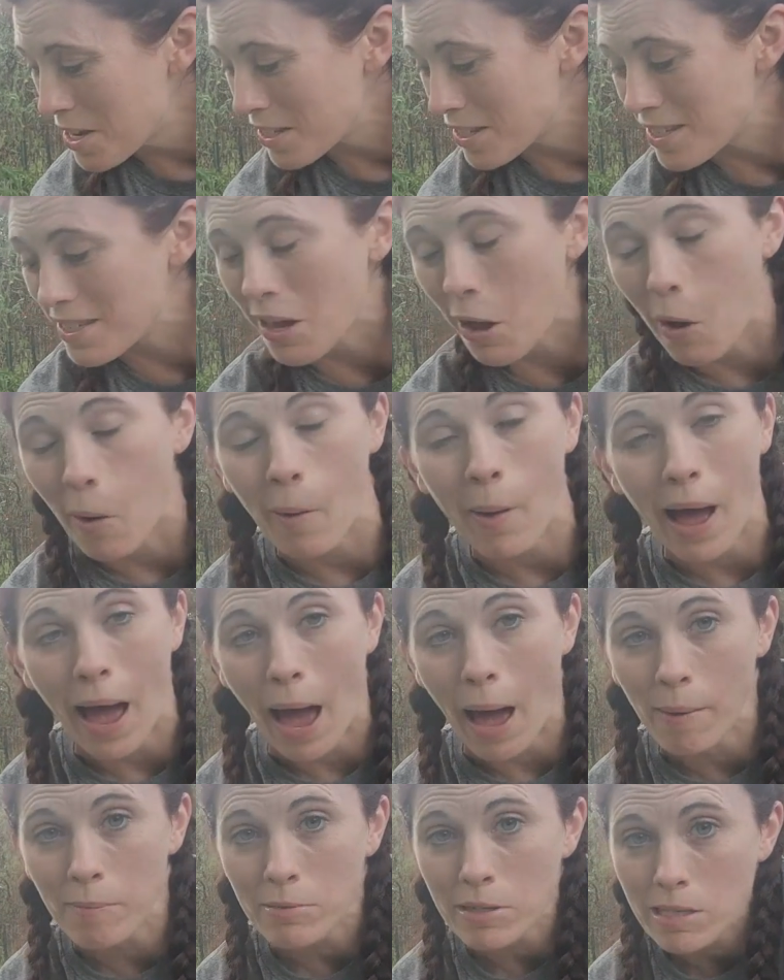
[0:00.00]
So
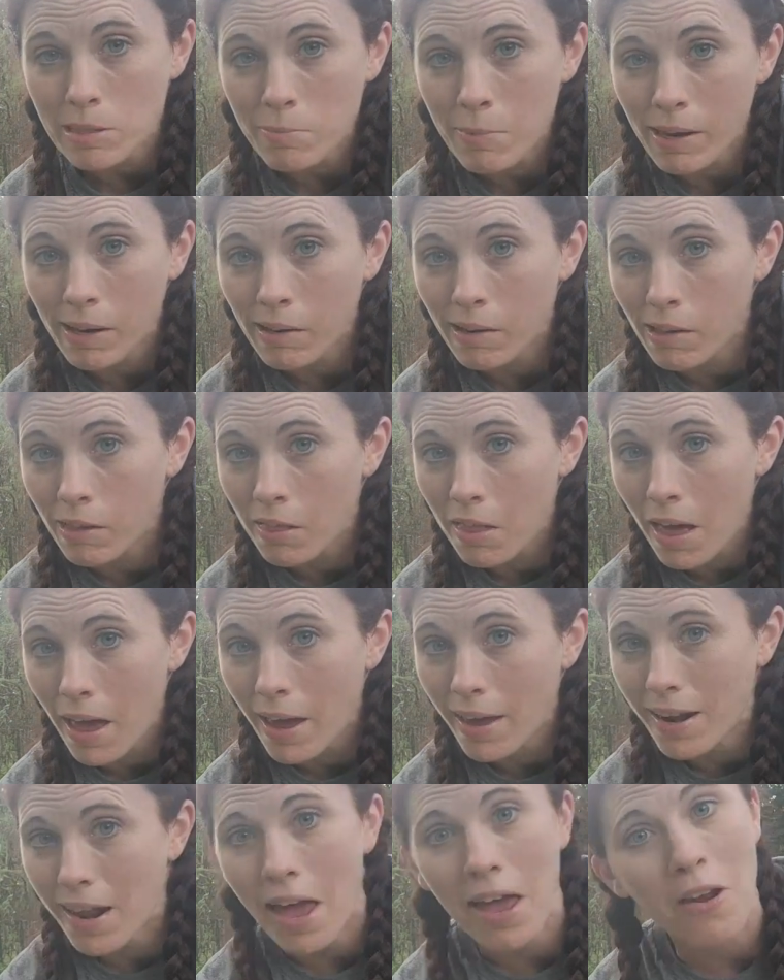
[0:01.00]
I'm just making
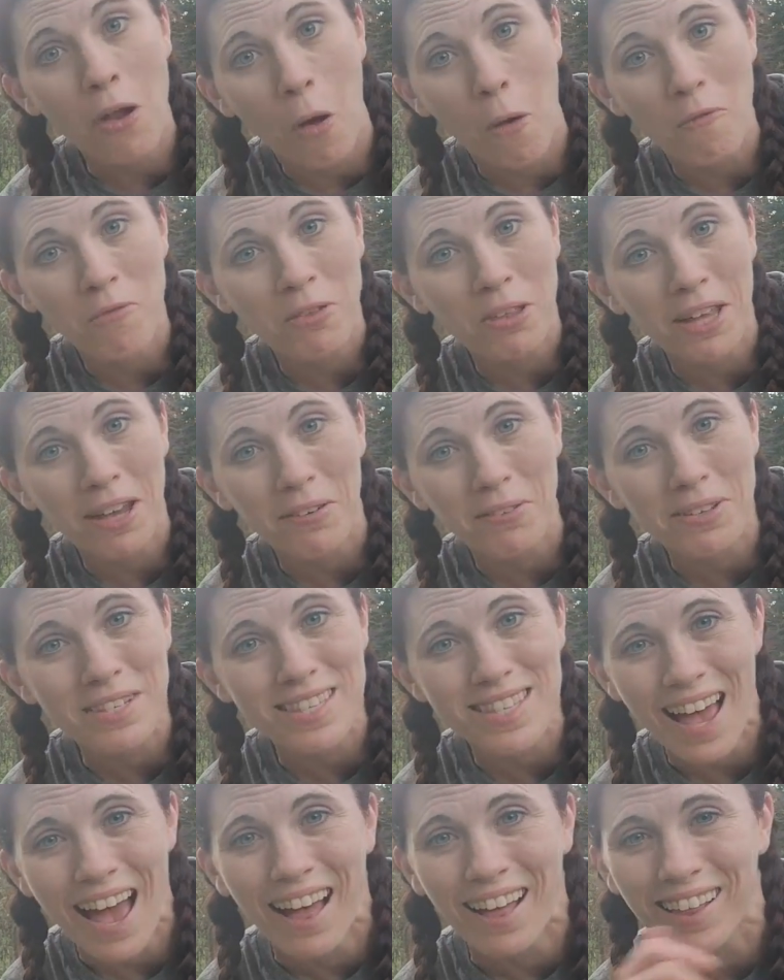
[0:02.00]
a lot and hopefully it will
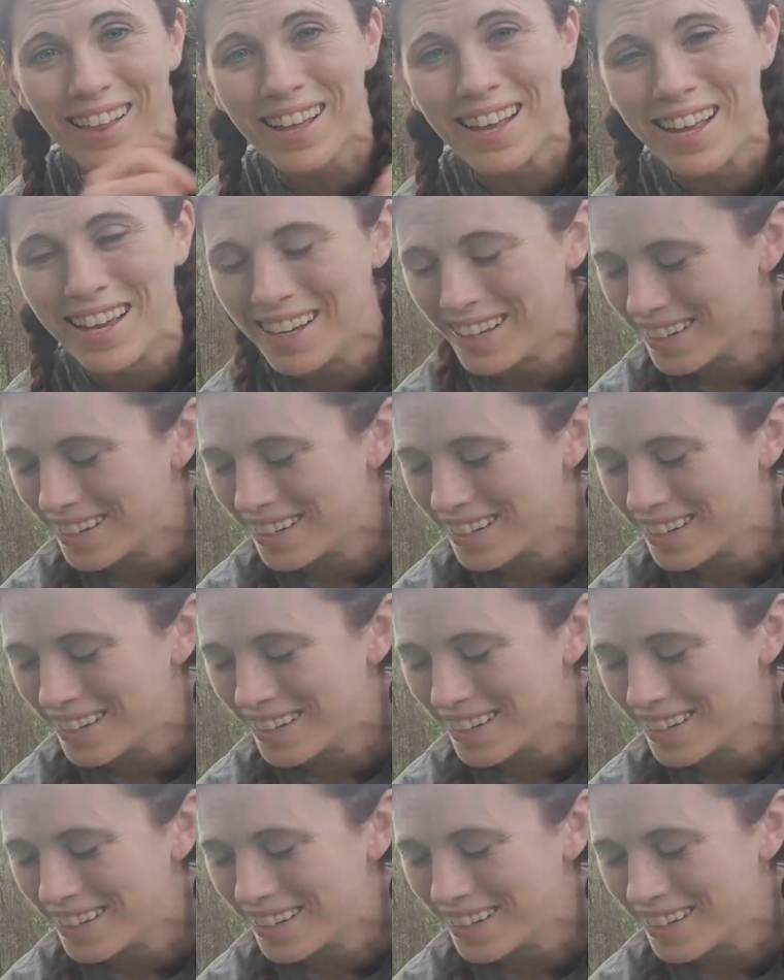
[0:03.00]
sell.